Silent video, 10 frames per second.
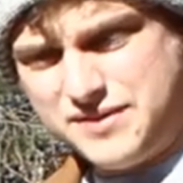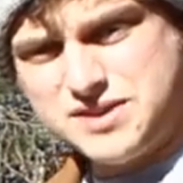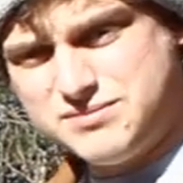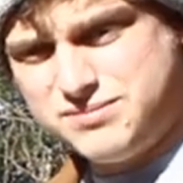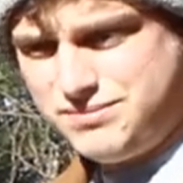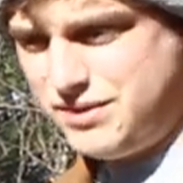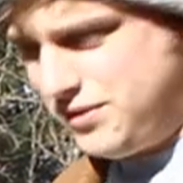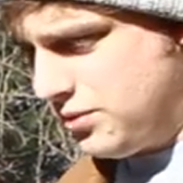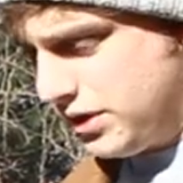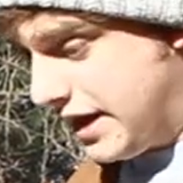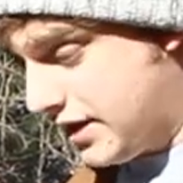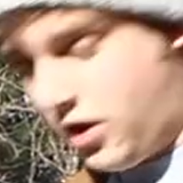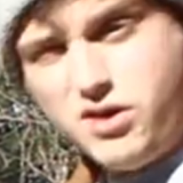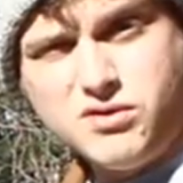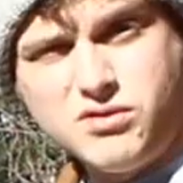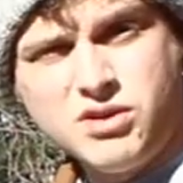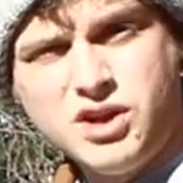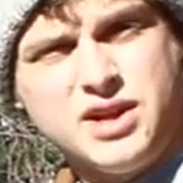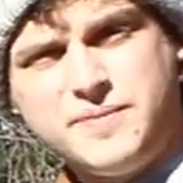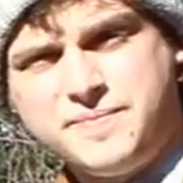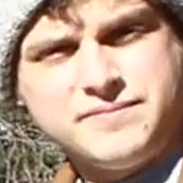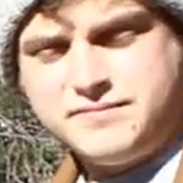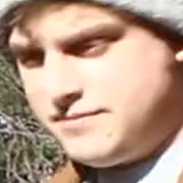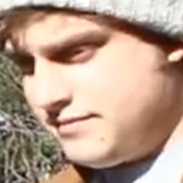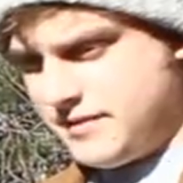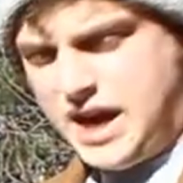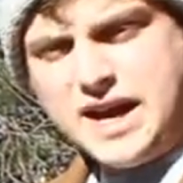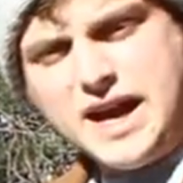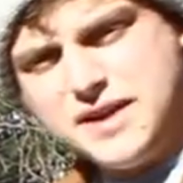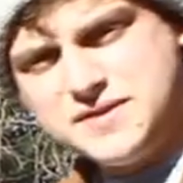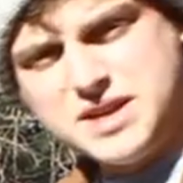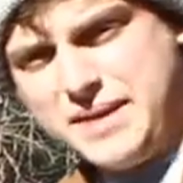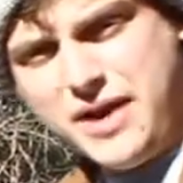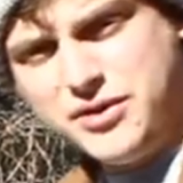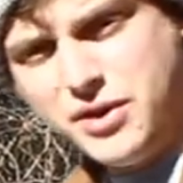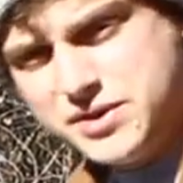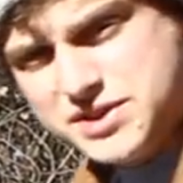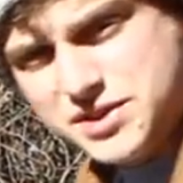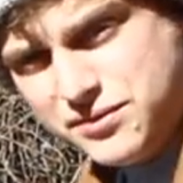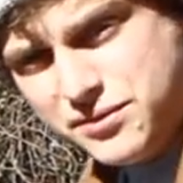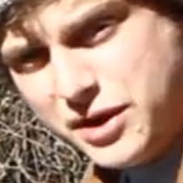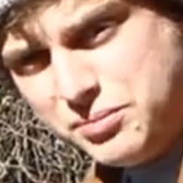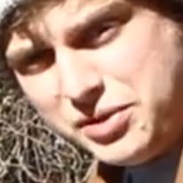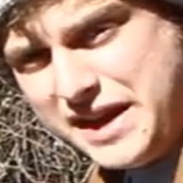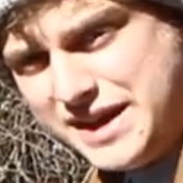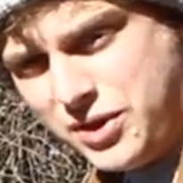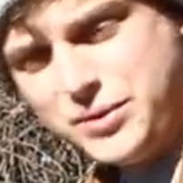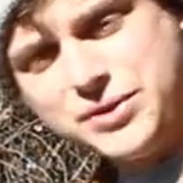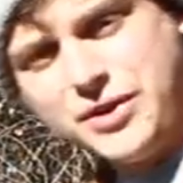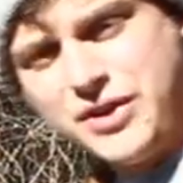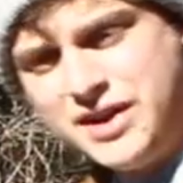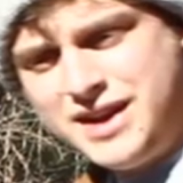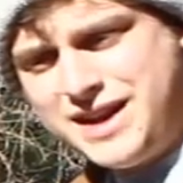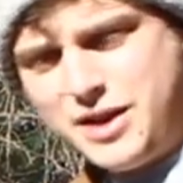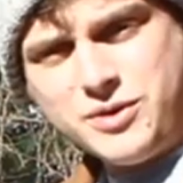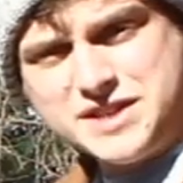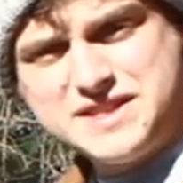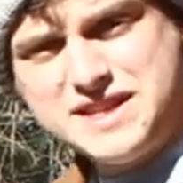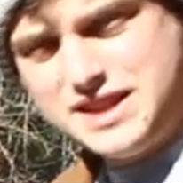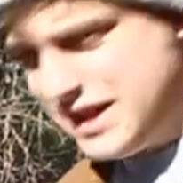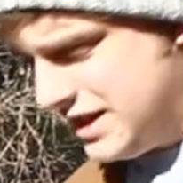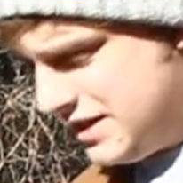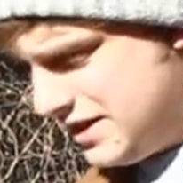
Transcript: have to, if you were like, oh, I, I've somehow noticed your front plate holder and I want to steal it,